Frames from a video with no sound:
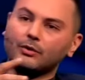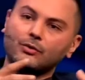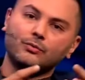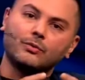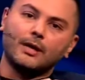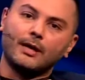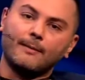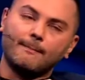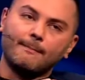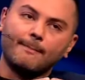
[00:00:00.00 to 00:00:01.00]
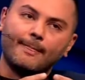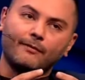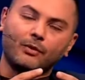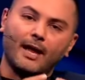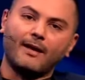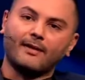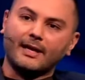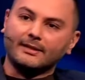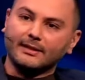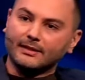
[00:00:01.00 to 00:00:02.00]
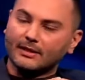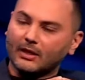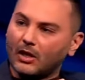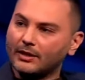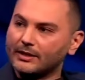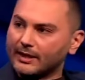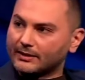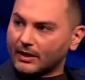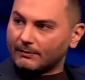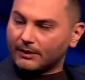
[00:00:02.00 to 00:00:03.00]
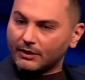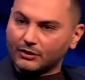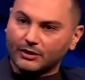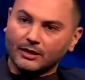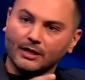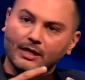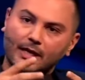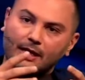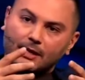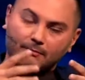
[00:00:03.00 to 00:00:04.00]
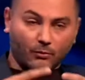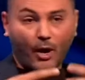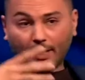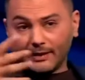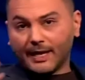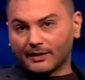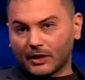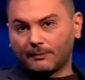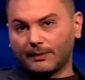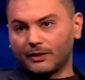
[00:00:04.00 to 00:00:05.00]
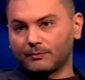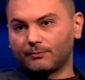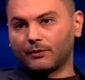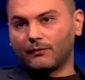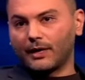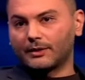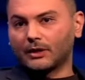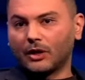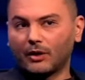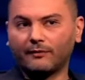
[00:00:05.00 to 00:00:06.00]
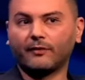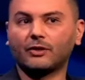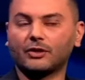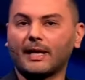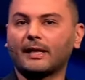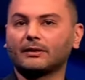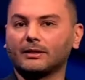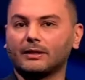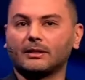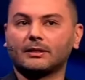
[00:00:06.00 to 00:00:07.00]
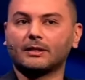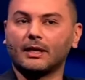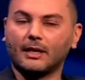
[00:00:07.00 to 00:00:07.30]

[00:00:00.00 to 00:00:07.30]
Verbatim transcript: You, if you have assets on the XRP ledger, while the XRP ledger provides a lot of functionalities,